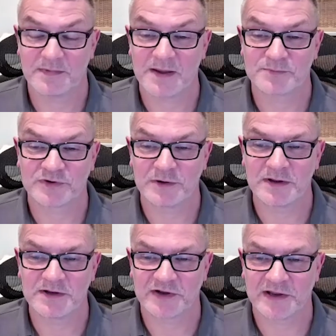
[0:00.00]

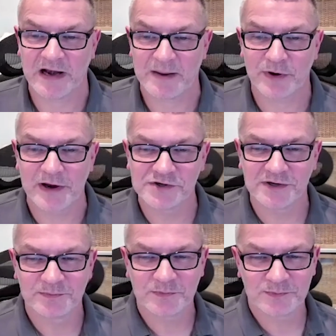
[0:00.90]
absolutely. It's a
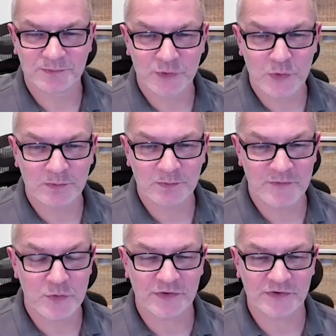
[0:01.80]
collaboration.
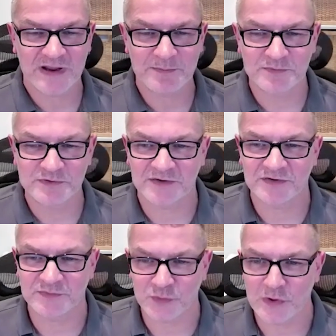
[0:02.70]
We've all got the same
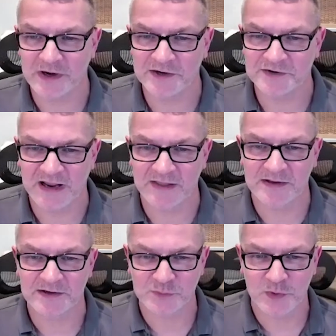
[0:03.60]
objectives. We're all in it
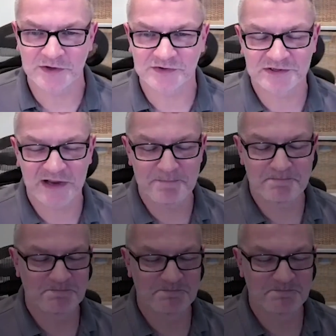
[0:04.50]
together. Let's work as a team.